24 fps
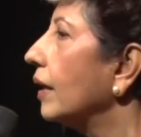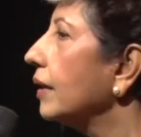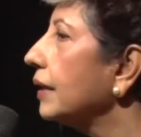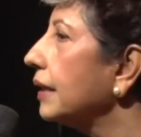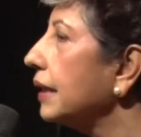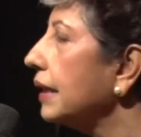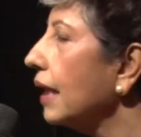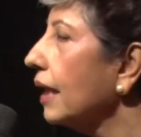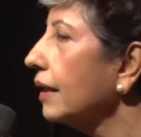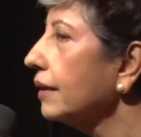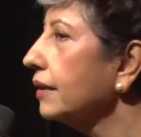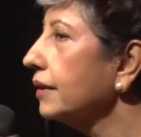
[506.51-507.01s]

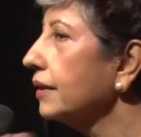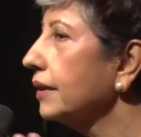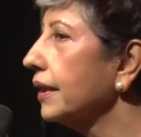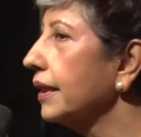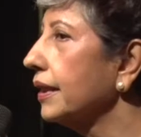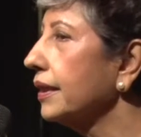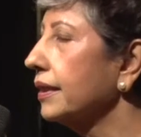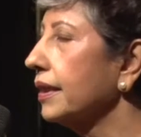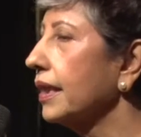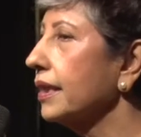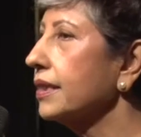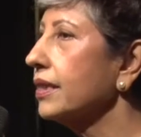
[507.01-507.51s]
The other
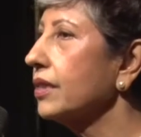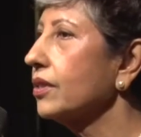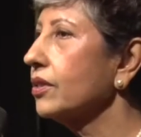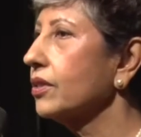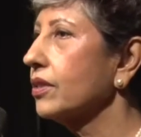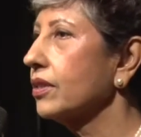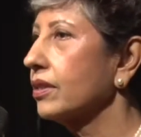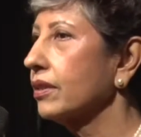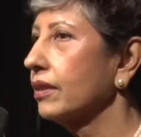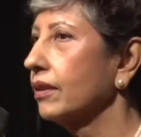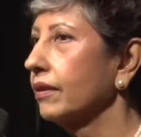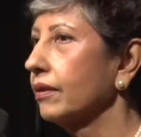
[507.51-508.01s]
thing that
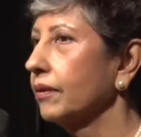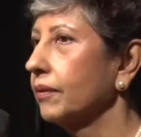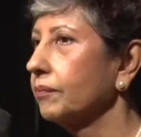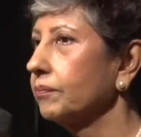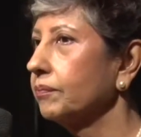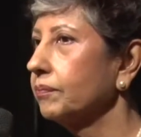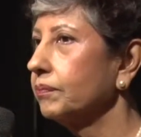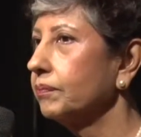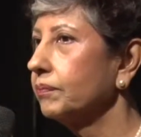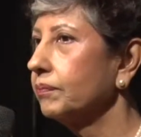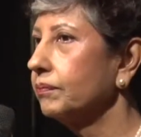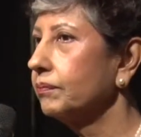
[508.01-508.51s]
it
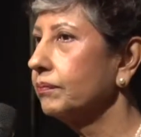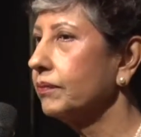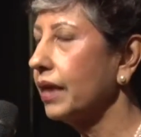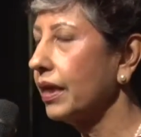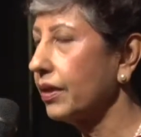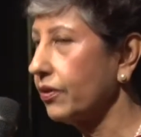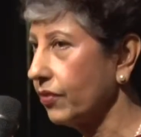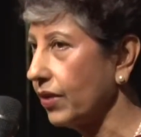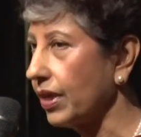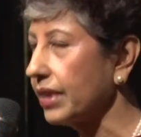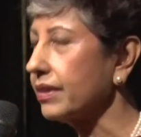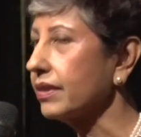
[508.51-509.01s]

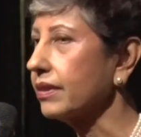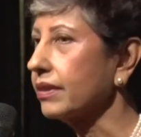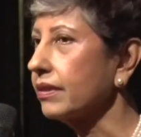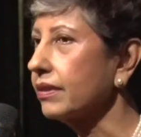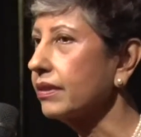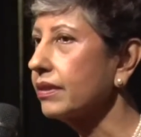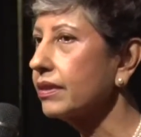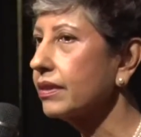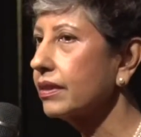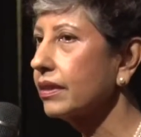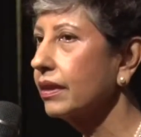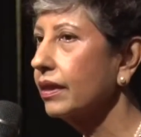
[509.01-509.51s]

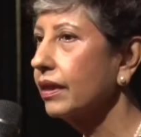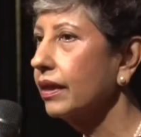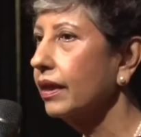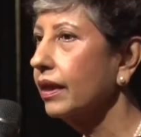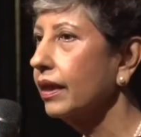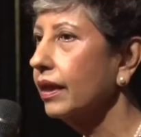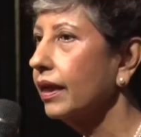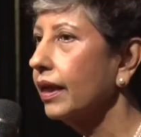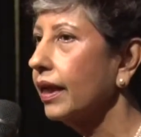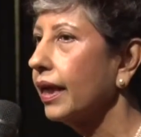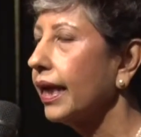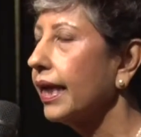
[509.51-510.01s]
addresses
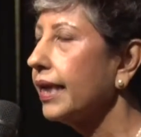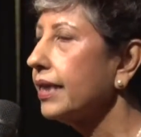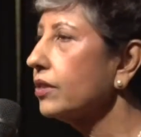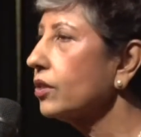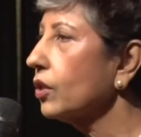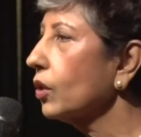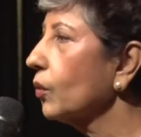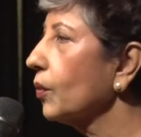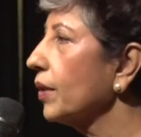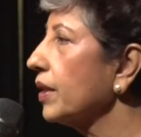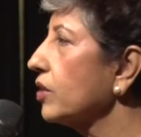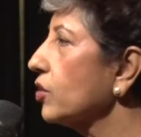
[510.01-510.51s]

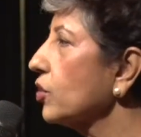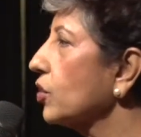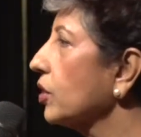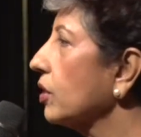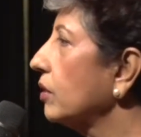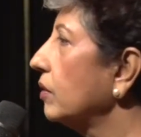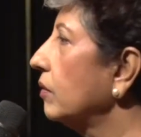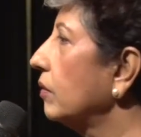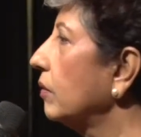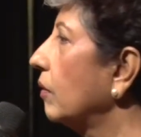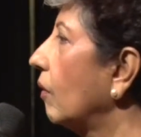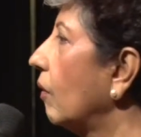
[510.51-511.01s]
is a
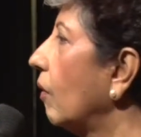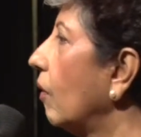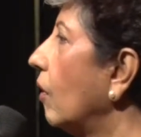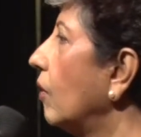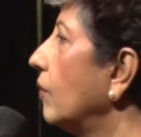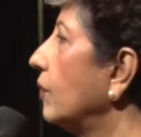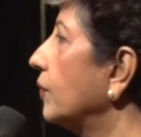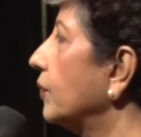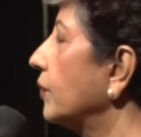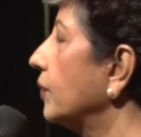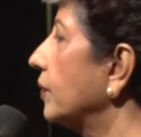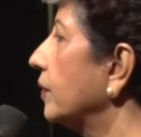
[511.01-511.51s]
question
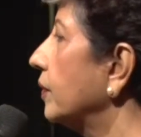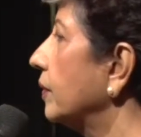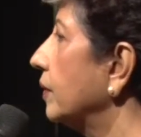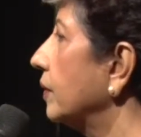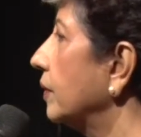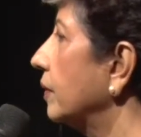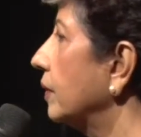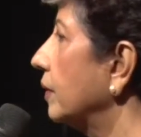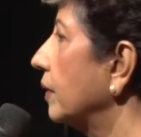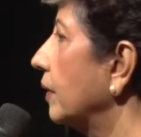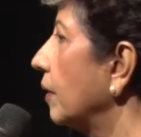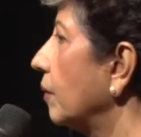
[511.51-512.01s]
of
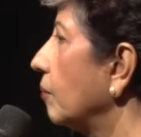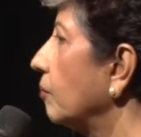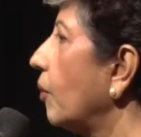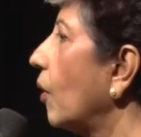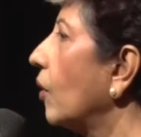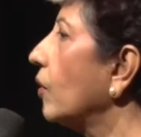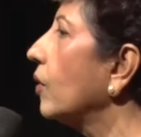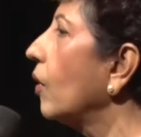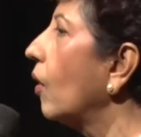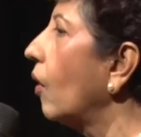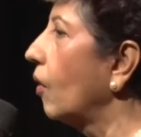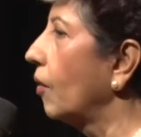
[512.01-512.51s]

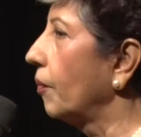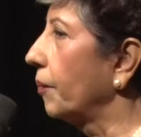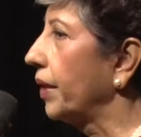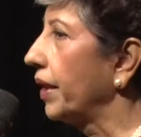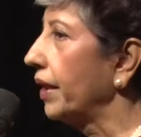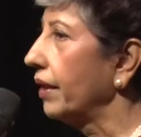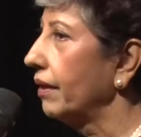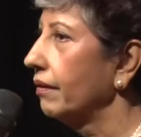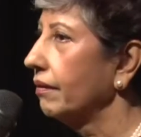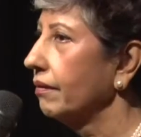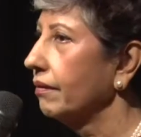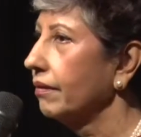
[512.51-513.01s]

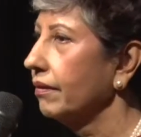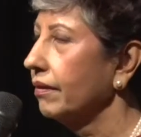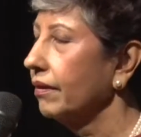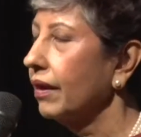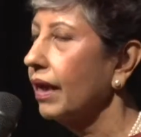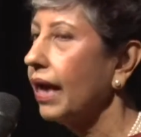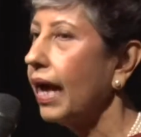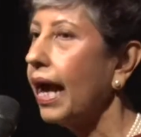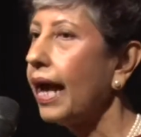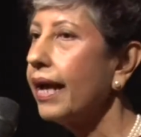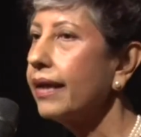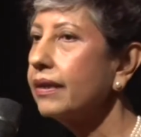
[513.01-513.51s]
bonhomie
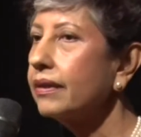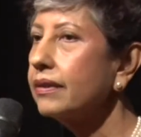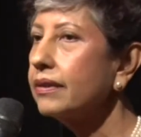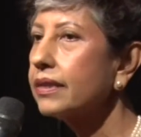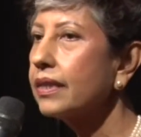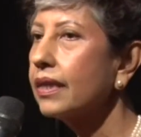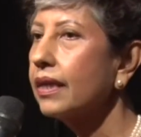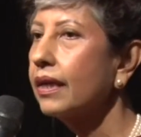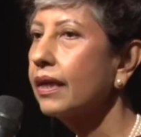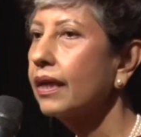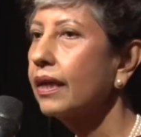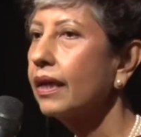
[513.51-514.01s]

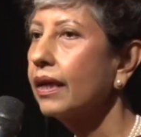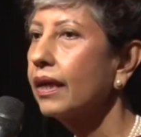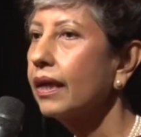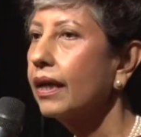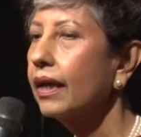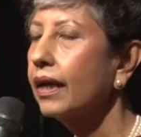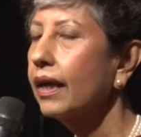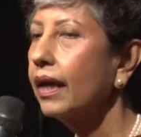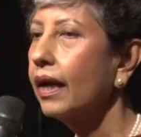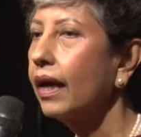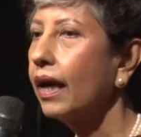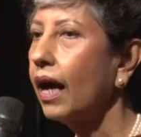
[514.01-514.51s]
and
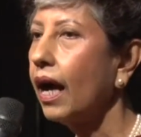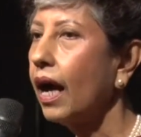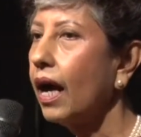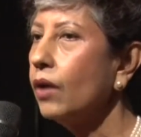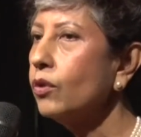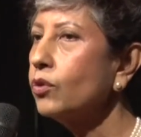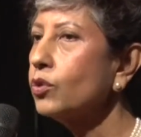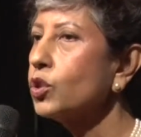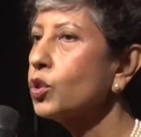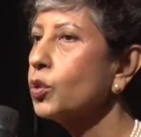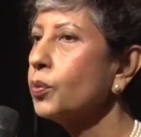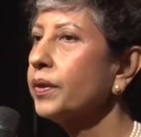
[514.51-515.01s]

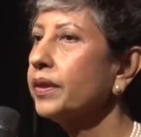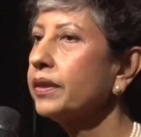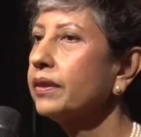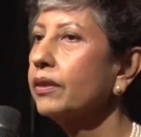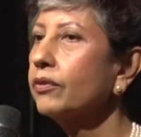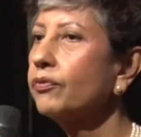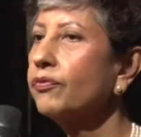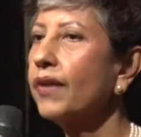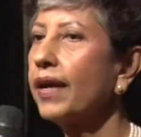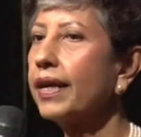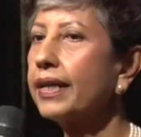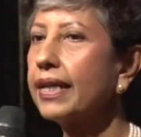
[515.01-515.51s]
out with
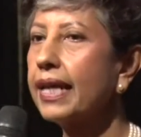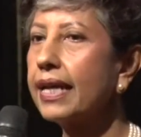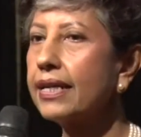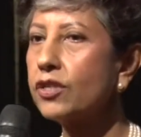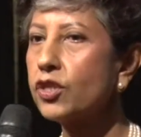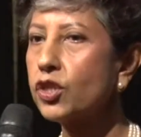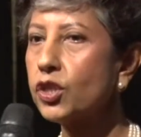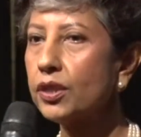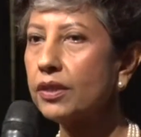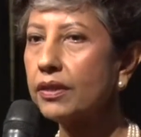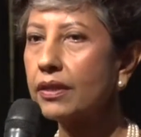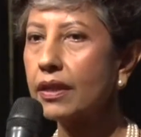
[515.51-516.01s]
the
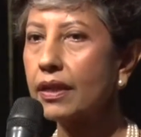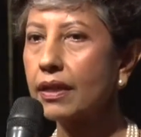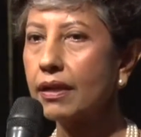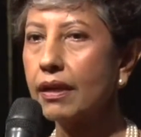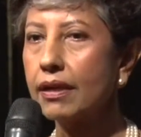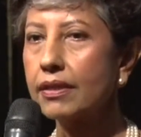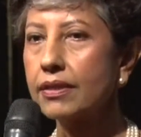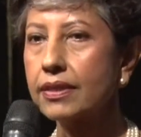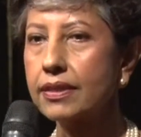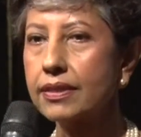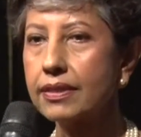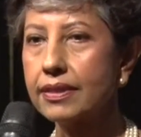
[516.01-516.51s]
financial
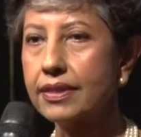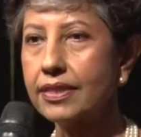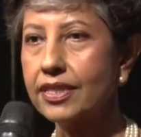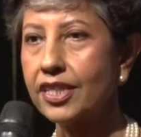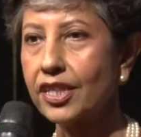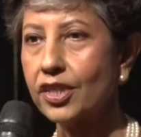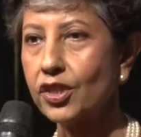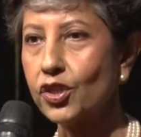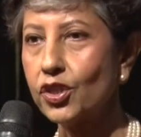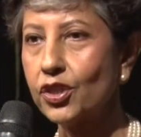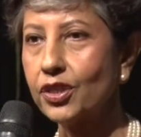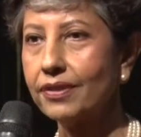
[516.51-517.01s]
class
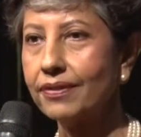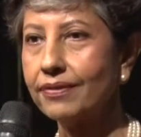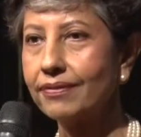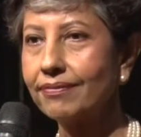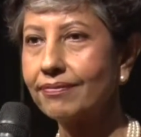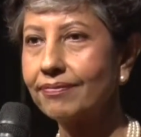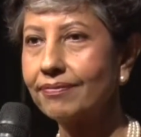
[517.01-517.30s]
distinction.